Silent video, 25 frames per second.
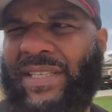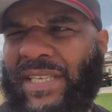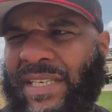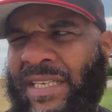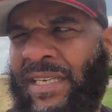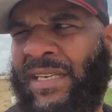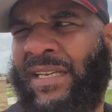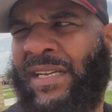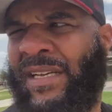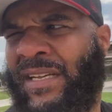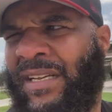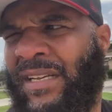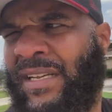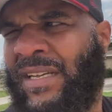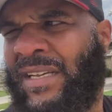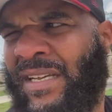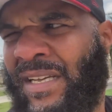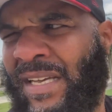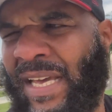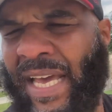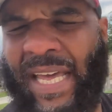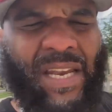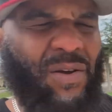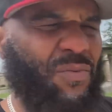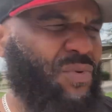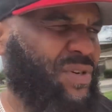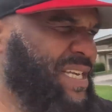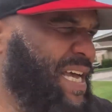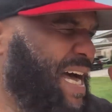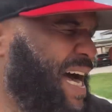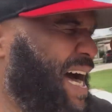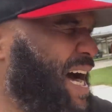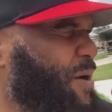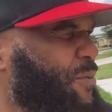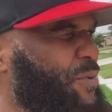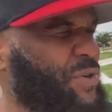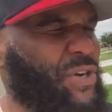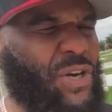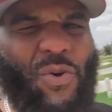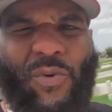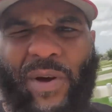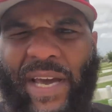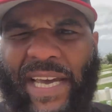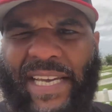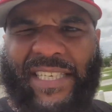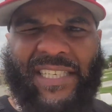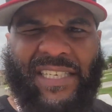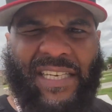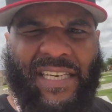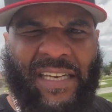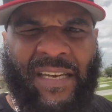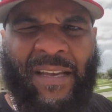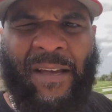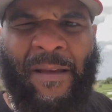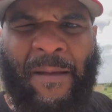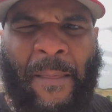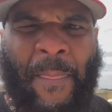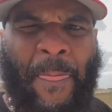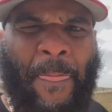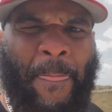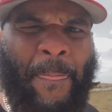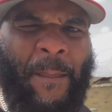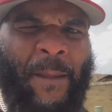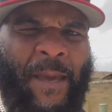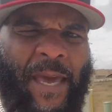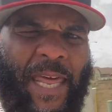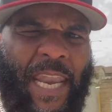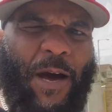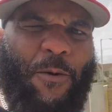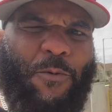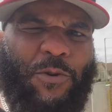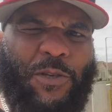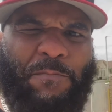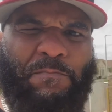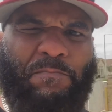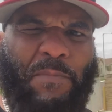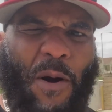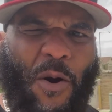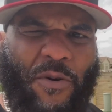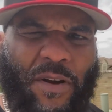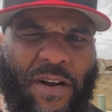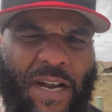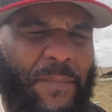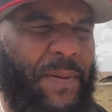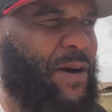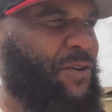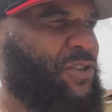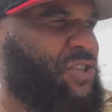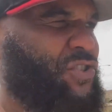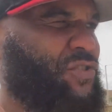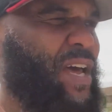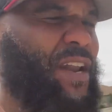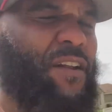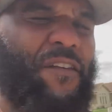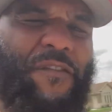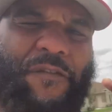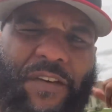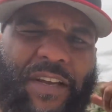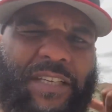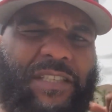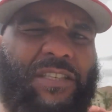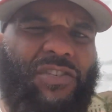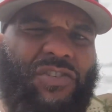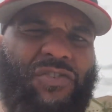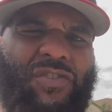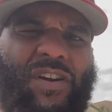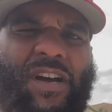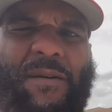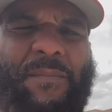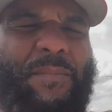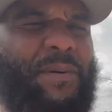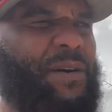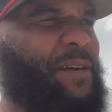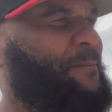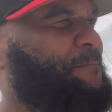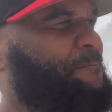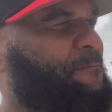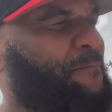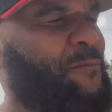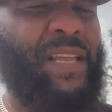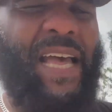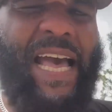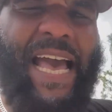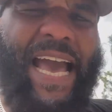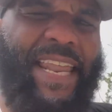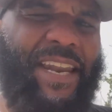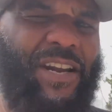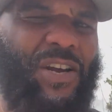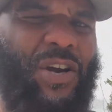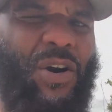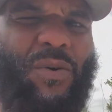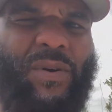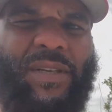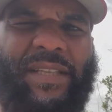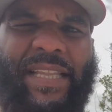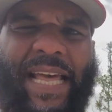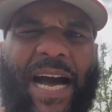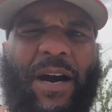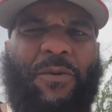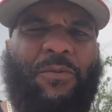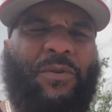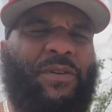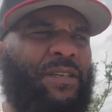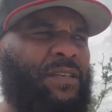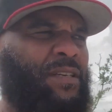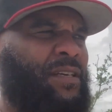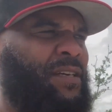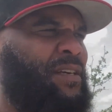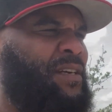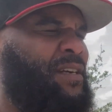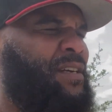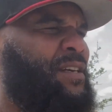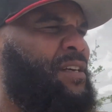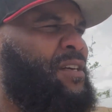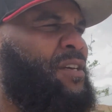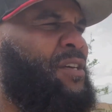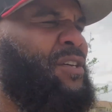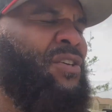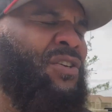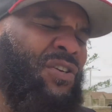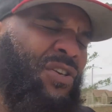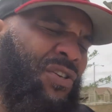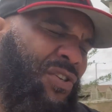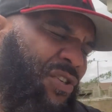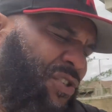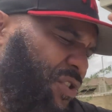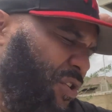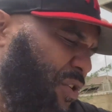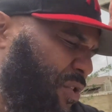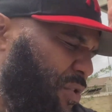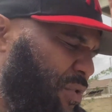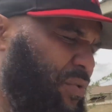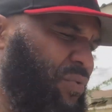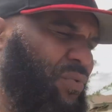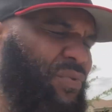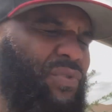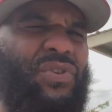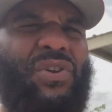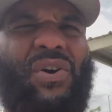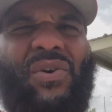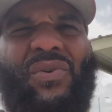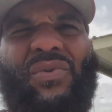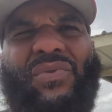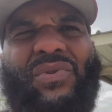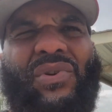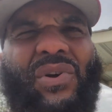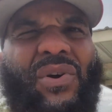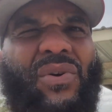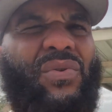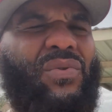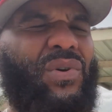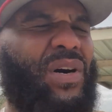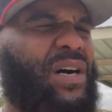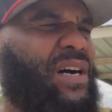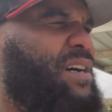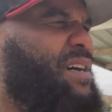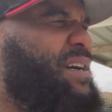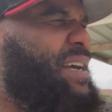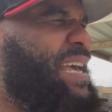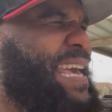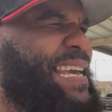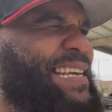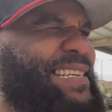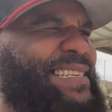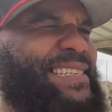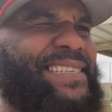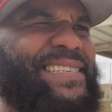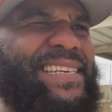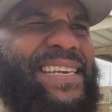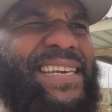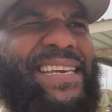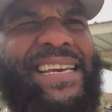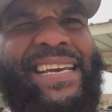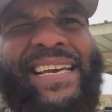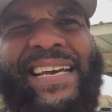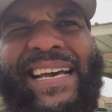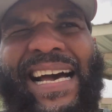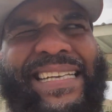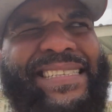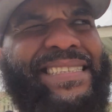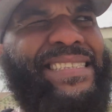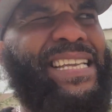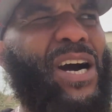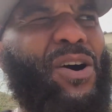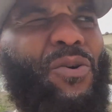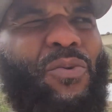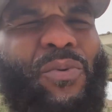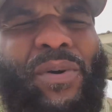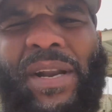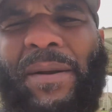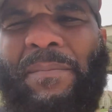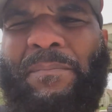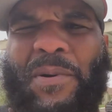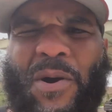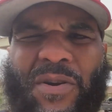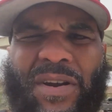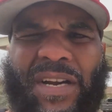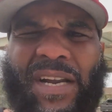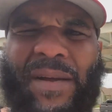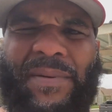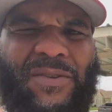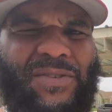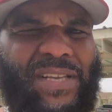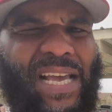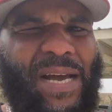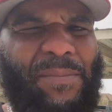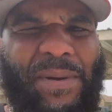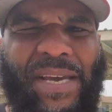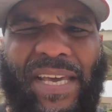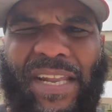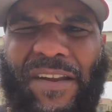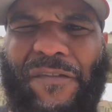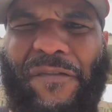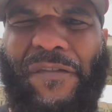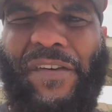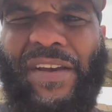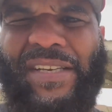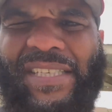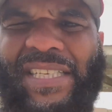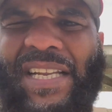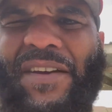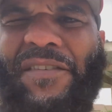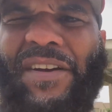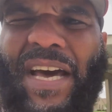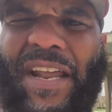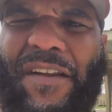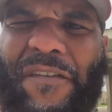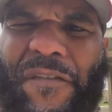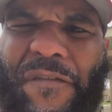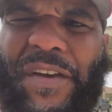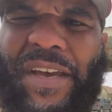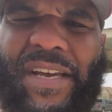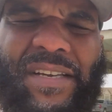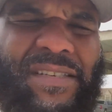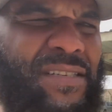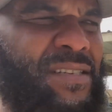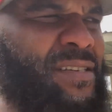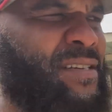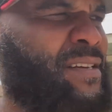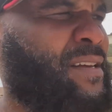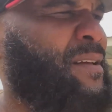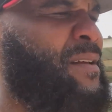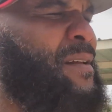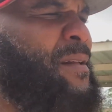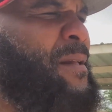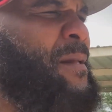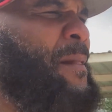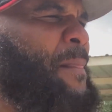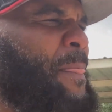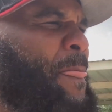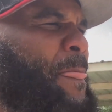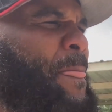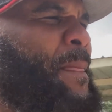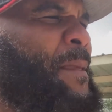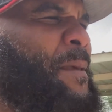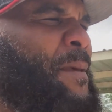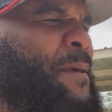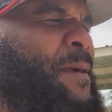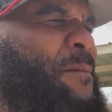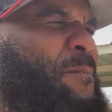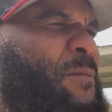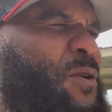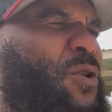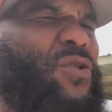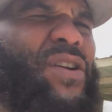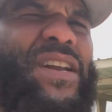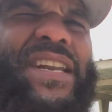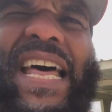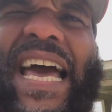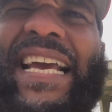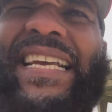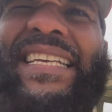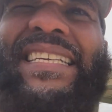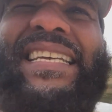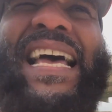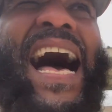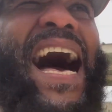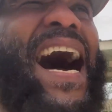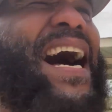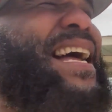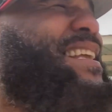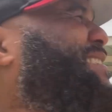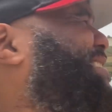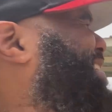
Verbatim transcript: it, and it was hot with no AC, and I was burning up. I was trying to fix the truck, but I had to go with that one. So no no uh, AC. I dealt with it, burning up. He was like, I'm gonna get it fixed. He never got it fixed. Middle of the night, hot